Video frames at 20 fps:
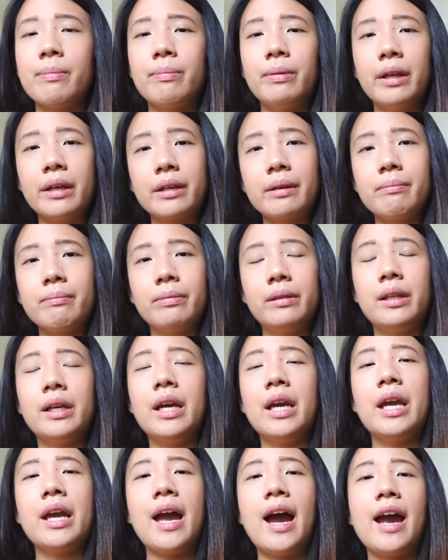Plug and
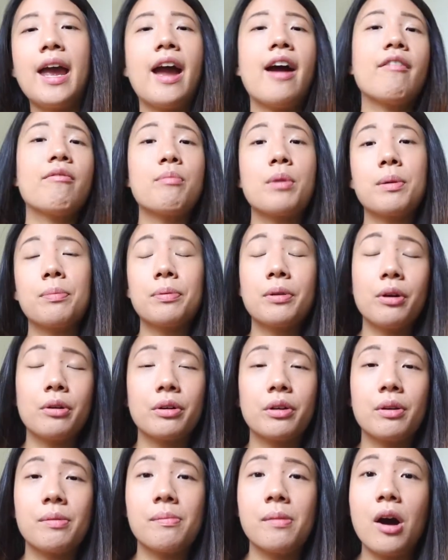play. I have my
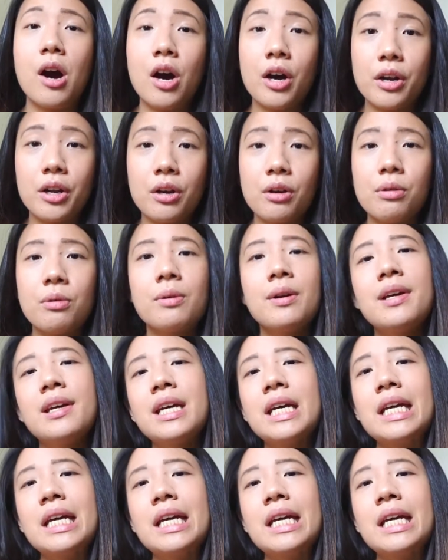program auto